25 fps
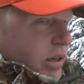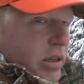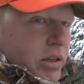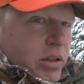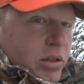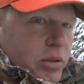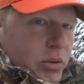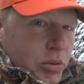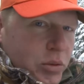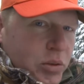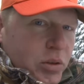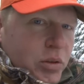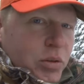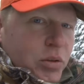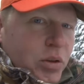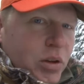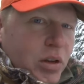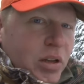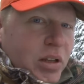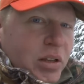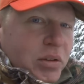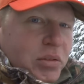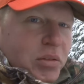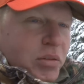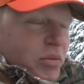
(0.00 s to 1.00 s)
then you've got
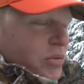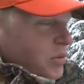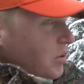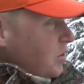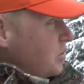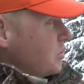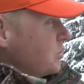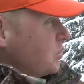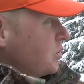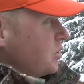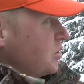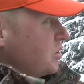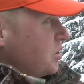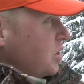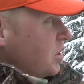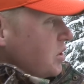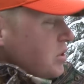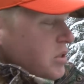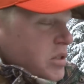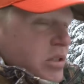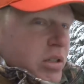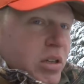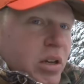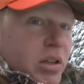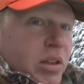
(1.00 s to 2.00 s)
to leave the first one.
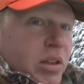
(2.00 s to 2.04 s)
Chances